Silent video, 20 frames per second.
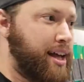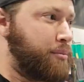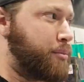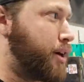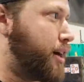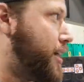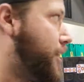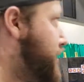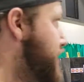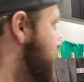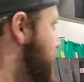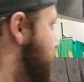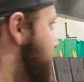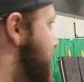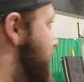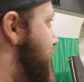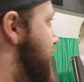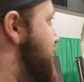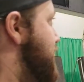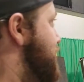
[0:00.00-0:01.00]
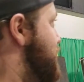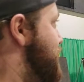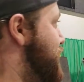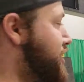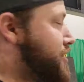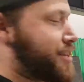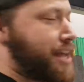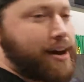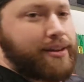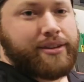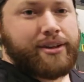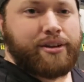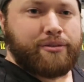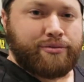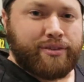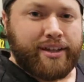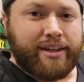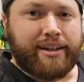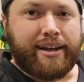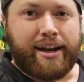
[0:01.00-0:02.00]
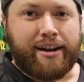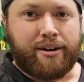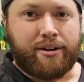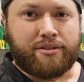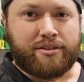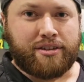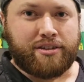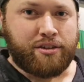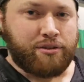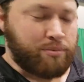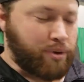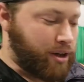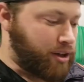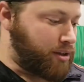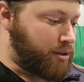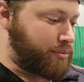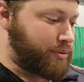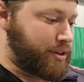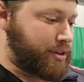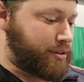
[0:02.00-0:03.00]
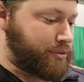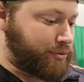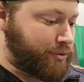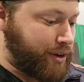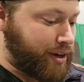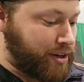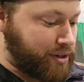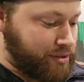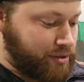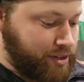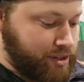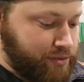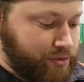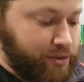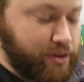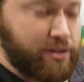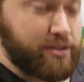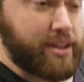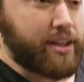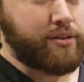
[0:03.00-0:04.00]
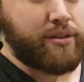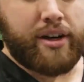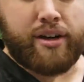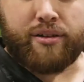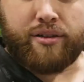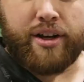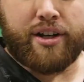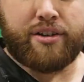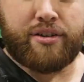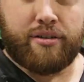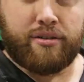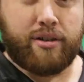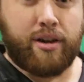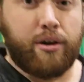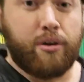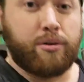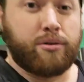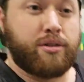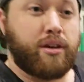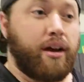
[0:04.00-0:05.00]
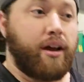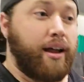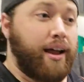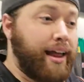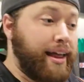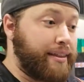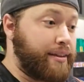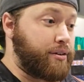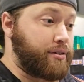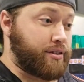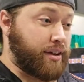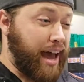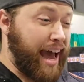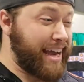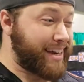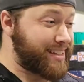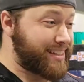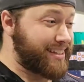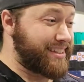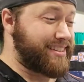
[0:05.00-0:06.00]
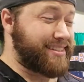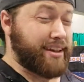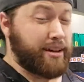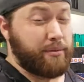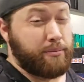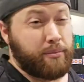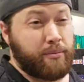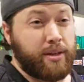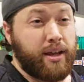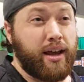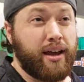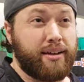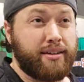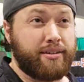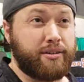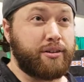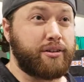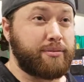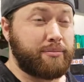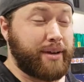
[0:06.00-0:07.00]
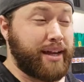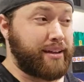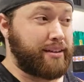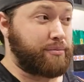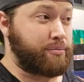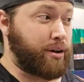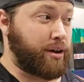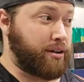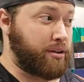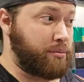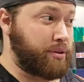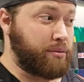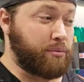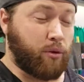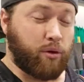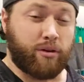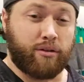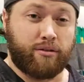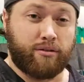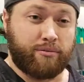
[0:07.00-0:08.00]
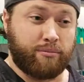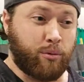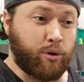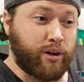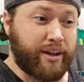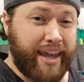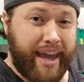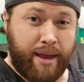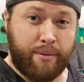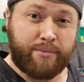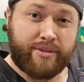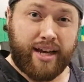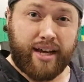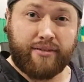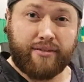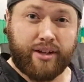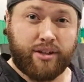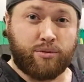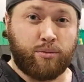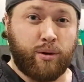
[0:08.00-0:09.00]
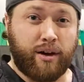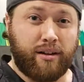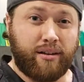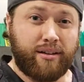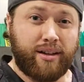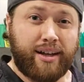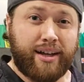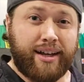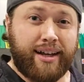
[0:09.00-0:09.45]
But just out there flinging arrows, this is probably the funnest as far as like recreational goes. There's actually some, you can make probably more games out of it as well.